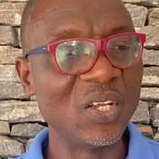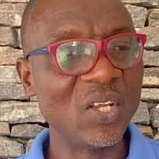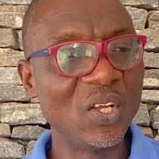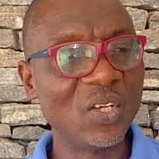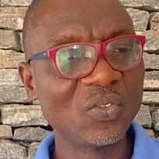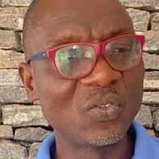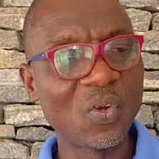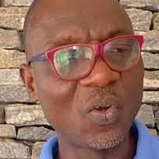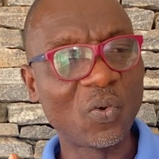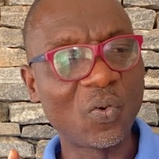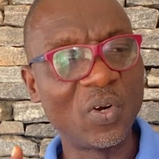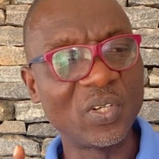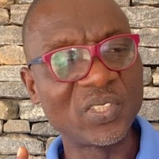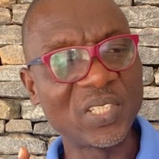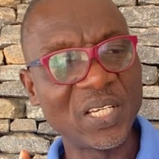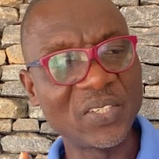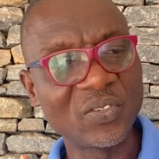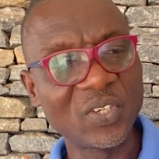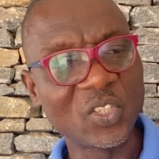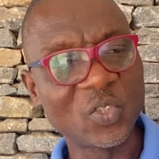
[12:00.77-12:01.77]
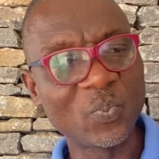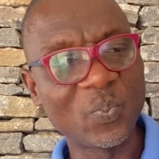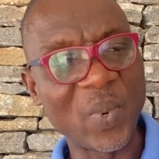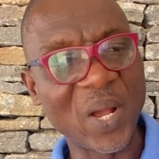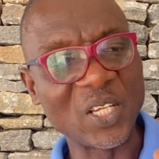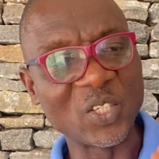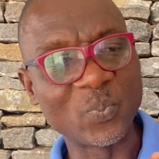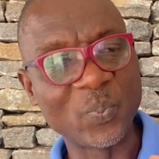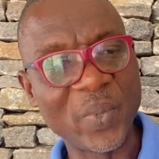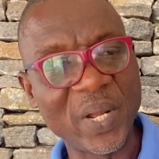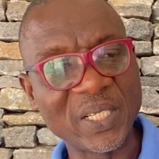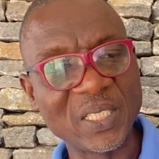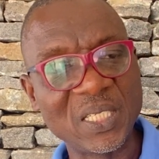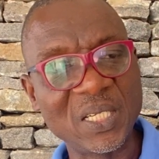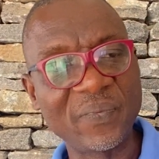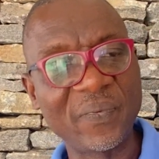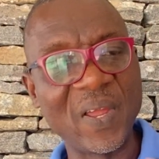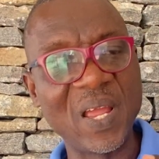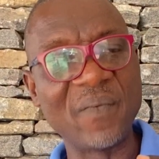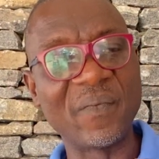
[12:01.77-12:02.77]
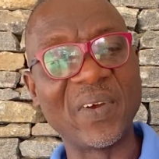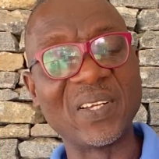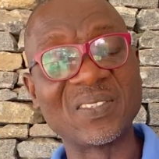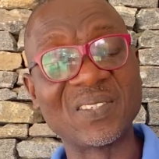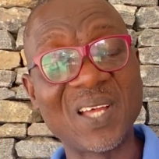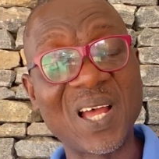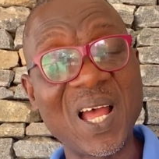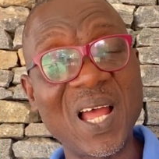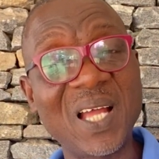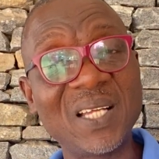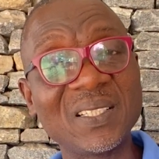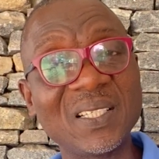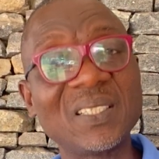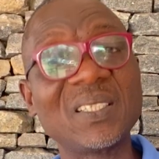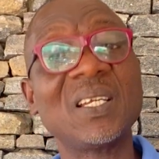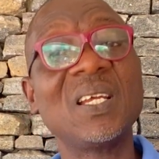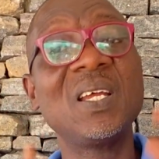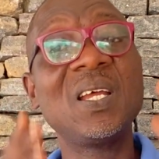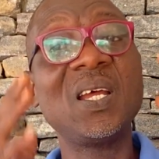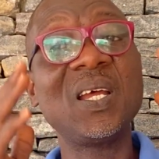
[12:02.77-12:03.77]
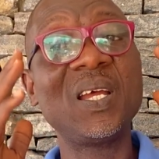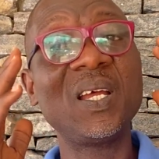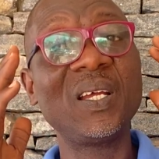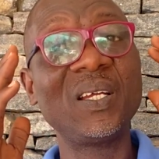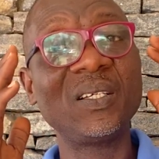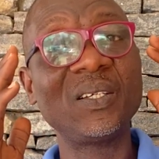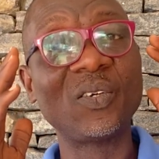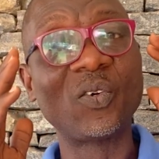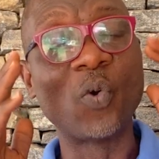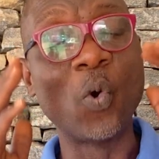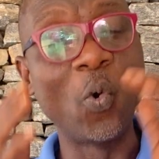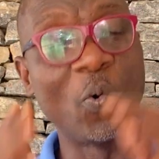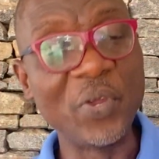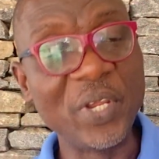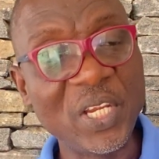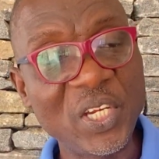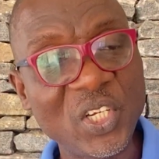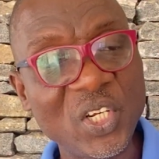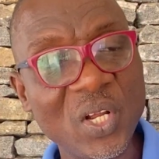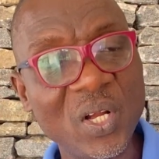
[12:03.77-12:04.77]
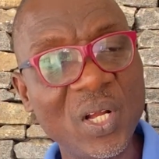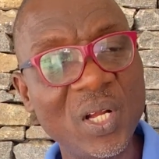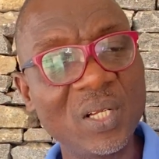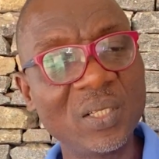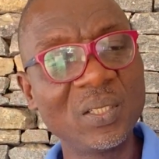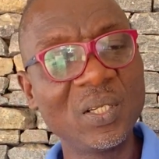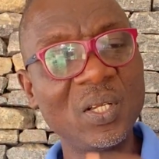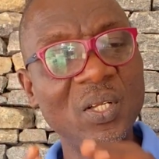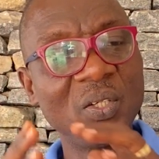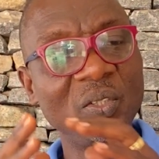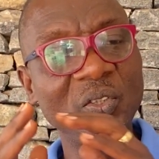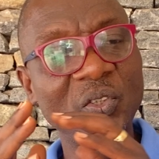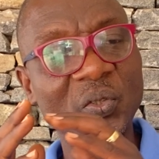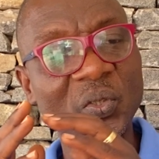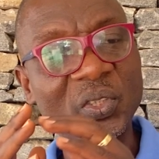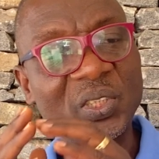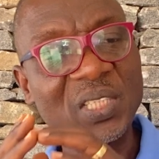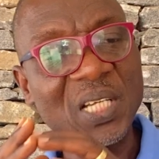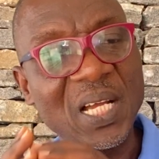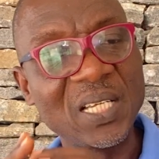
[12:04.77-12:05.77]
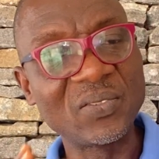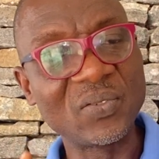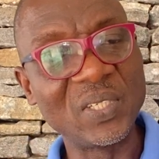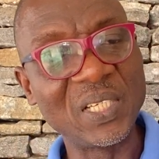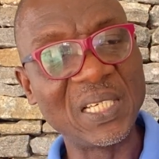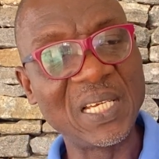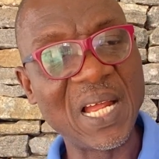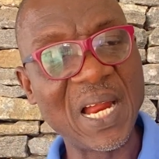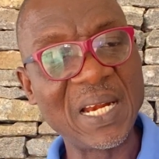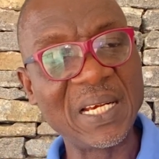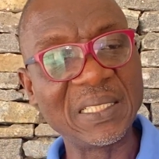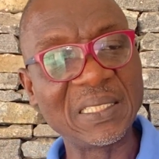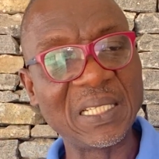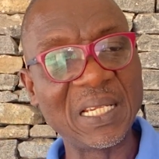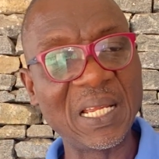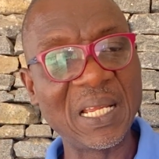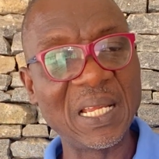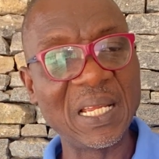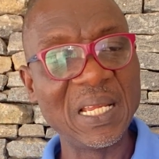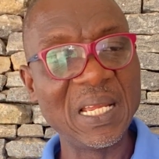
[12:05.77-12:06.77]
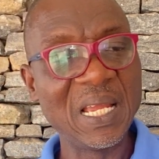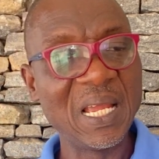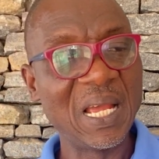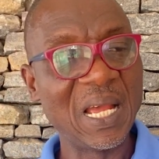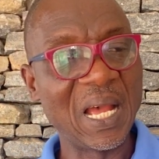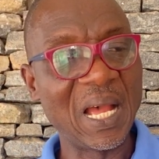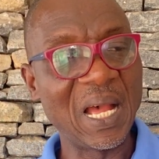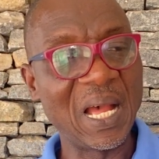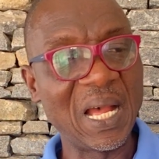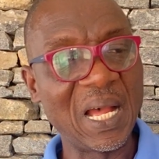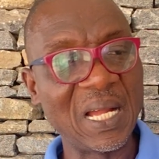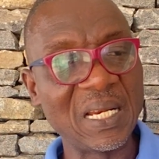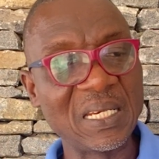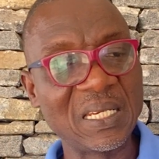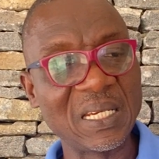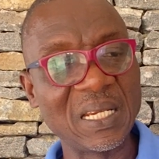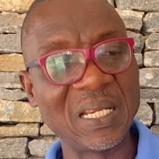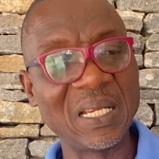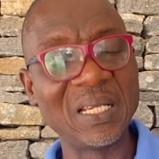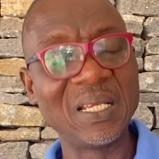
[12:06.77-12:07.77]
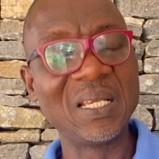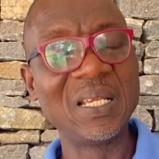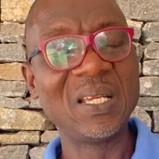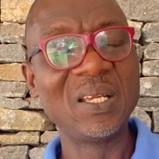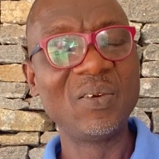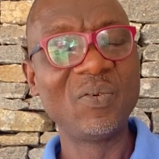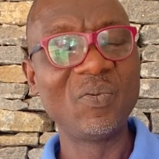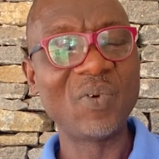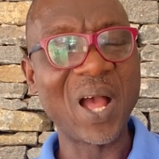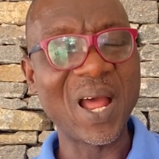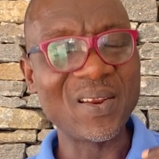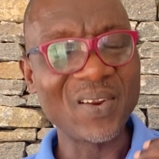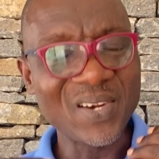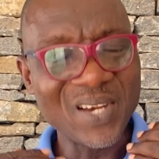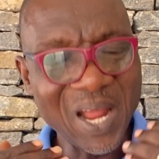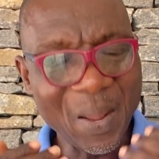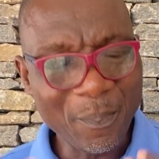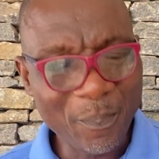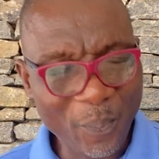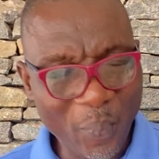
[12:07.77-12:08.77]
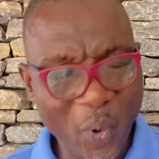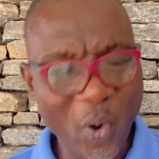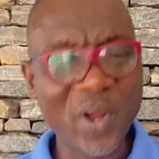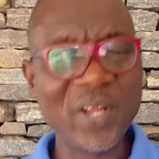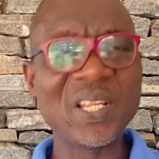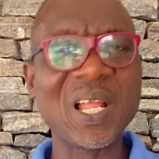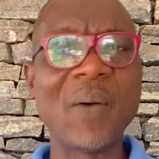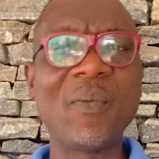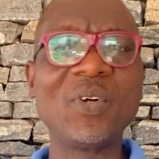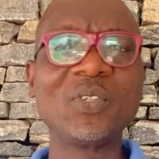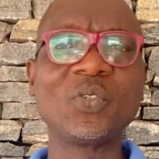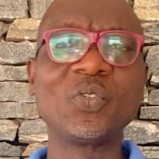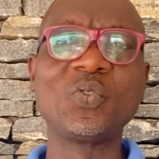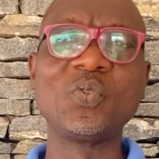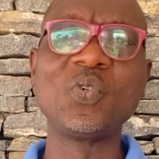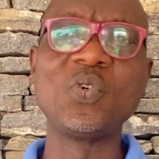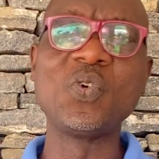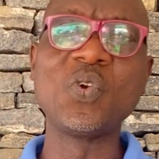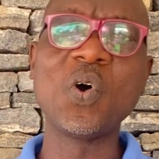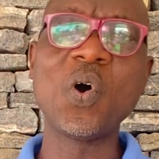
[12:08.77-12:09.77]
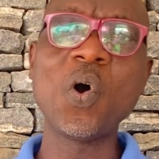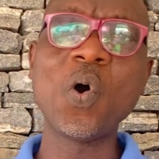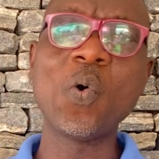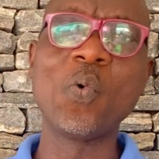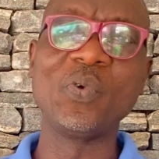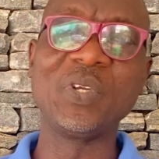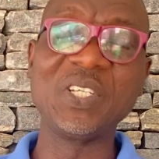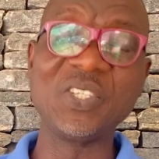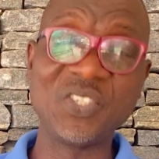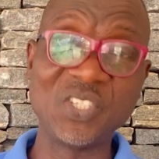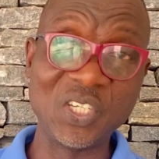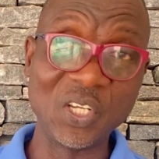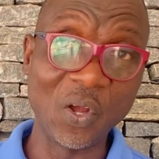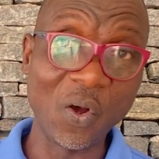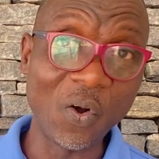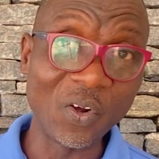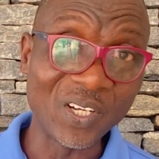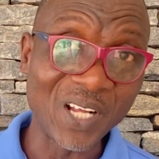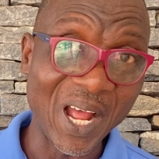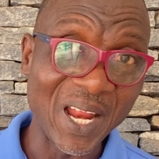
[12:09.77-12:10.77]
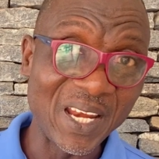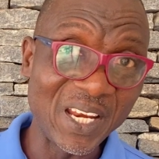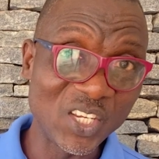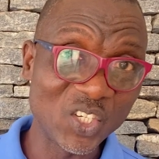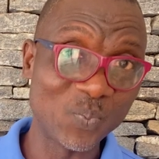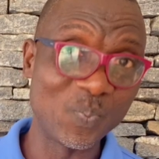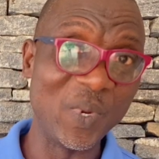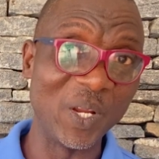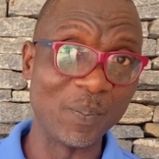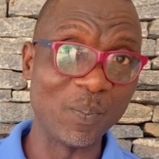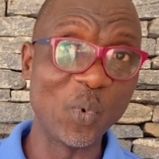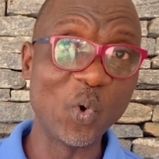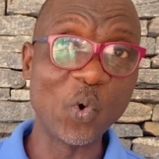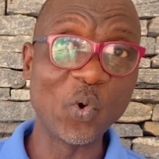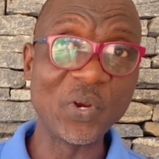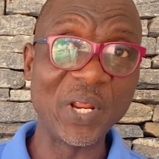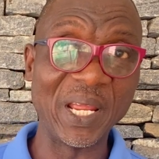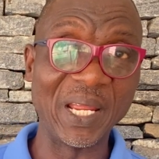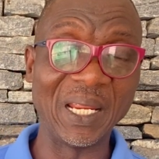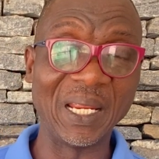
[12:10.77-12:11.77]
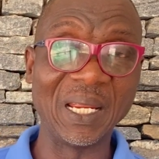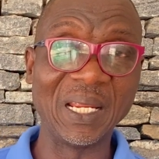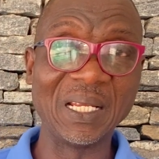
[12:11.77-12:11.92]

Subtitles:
So consensus perspective emphasizes cohesion, social solidarity, and another point I want you to know is the organismic model.